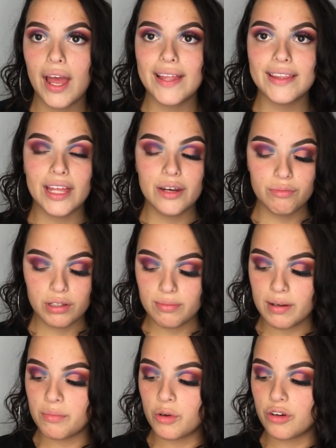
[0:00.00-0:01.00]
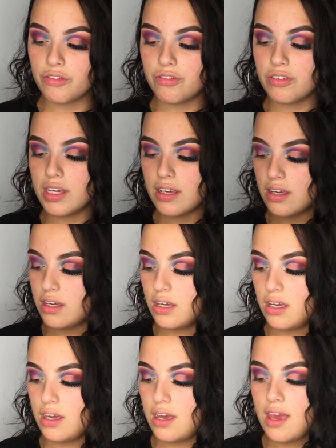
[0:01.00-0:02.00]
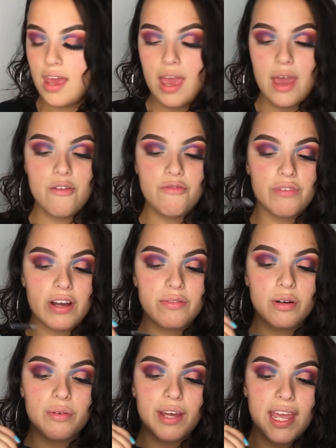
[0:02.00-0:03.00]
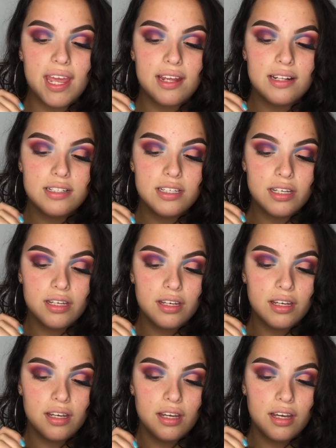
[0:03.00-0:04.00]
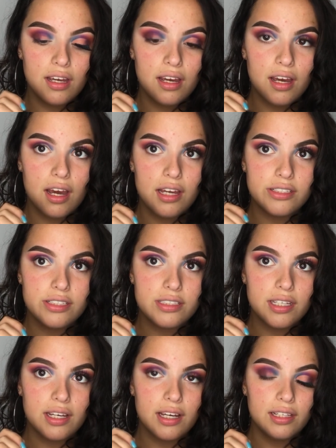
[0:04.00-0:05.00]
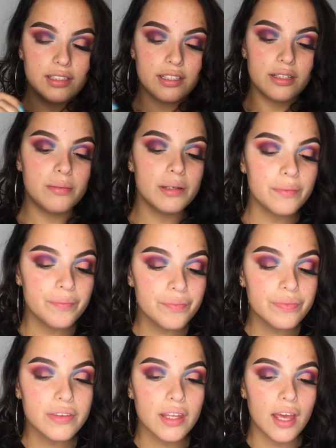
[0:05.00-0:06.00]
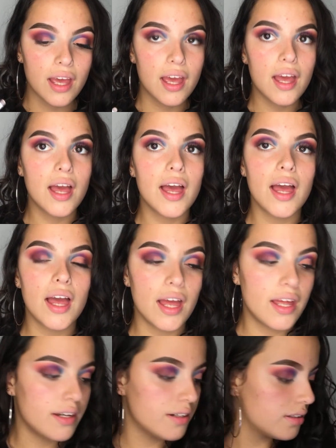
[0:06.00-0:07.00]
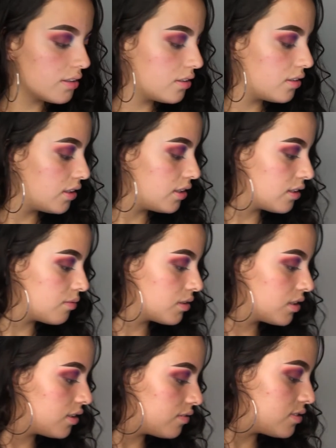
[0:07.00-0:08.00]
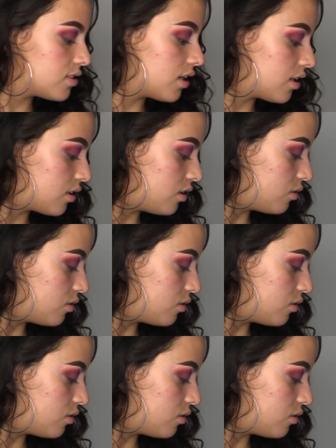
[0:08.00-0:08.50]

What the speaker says: and then with my Morphe M508 I just take a little bit, and I think I'm gonna have to get